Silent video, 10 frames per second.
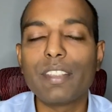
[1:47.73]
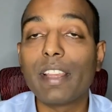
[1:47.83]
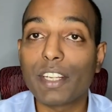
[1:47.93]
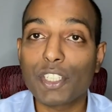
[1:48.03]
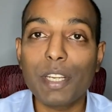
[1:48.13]

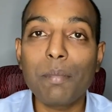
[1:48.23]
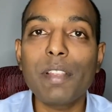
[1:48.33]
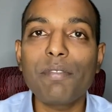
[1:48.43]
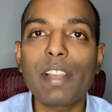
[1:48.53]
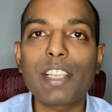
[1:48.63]
They're extremely
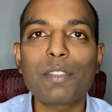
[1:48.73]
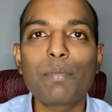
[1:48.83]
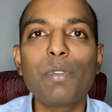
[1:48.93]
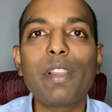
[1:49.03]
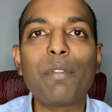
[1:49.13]

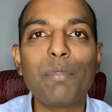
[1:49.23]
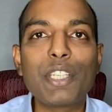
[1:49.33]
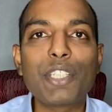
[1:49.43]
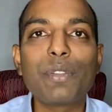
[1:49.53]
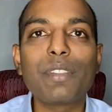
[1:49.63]
flexible and
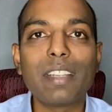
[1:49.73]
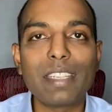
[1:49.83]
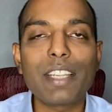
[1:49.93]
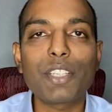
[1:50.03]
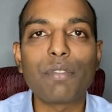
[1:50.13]
withstood the
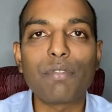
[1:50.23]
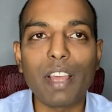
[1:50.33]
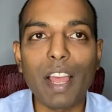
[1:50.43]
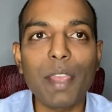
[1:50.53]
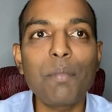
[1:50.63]
test of
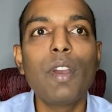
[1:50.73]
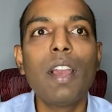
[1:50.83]
time.